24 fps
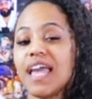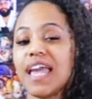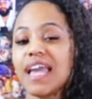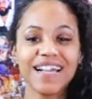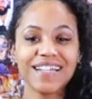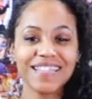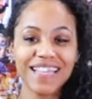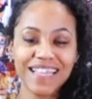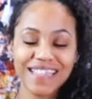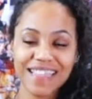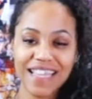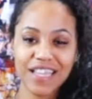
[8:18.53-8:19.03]

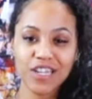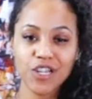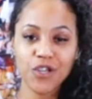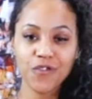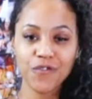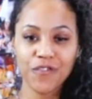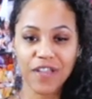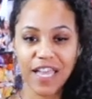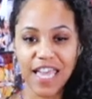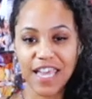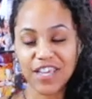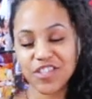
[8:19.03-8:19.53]
and click that
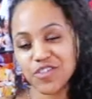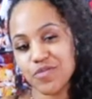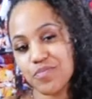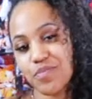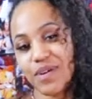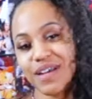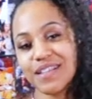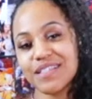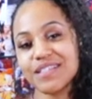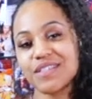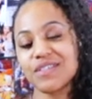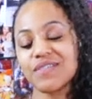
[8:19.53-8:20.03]
notification
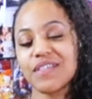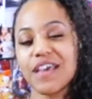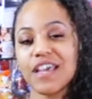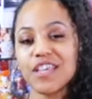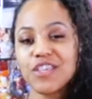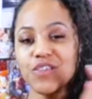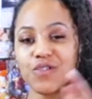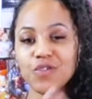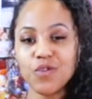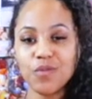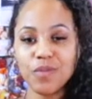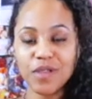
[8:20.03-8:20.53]
button so
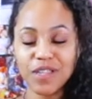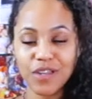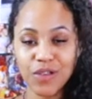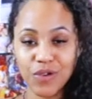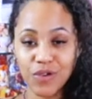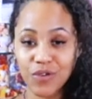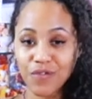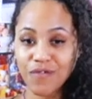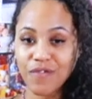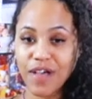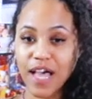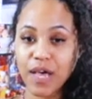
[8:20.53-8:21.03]
that you will be
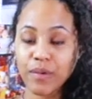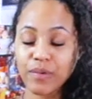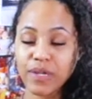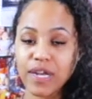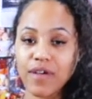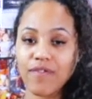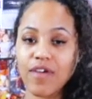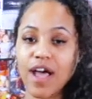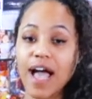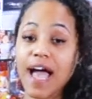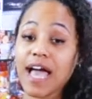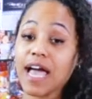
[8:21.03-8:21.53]
notified
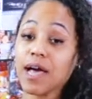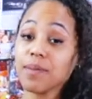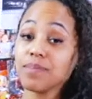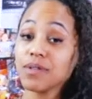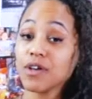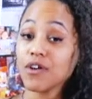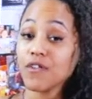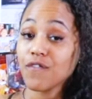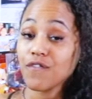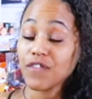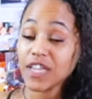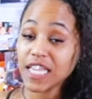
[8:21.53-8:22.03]
whenever I
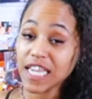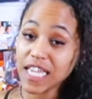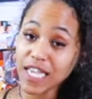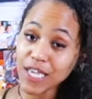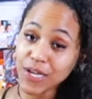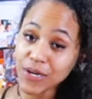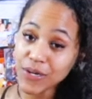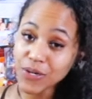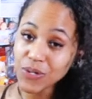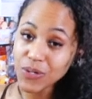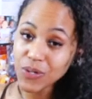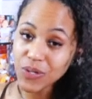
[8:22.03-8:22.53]
upload
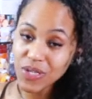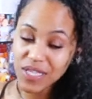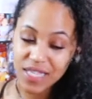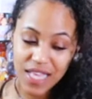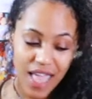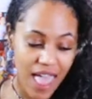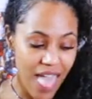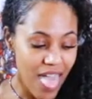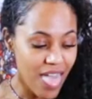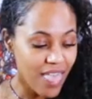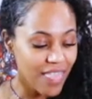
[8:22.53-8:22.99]
videos.